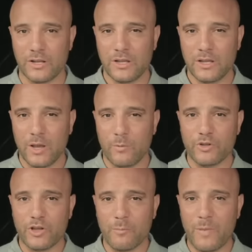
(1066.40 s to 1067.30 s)
yard.
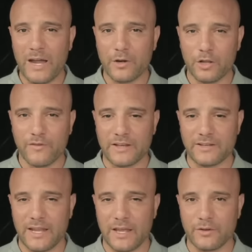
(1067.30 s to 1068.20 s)
And when you combine all of
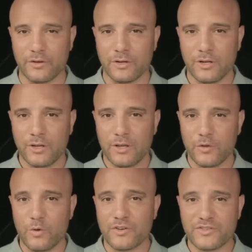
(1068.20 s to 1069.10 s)
that together,
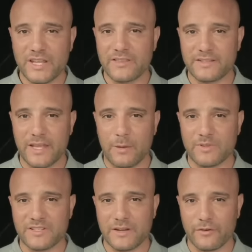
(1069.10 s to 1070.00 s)
you understand this
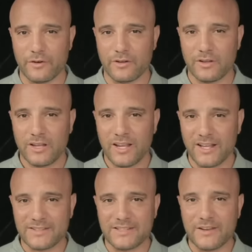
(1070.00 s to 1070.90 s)
game is different.
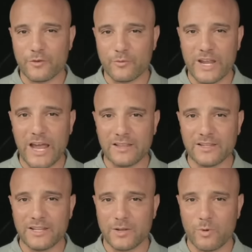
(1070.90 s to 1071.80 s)
It's a different
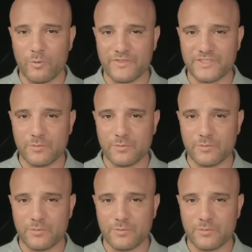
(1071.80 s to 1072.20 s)
reality than what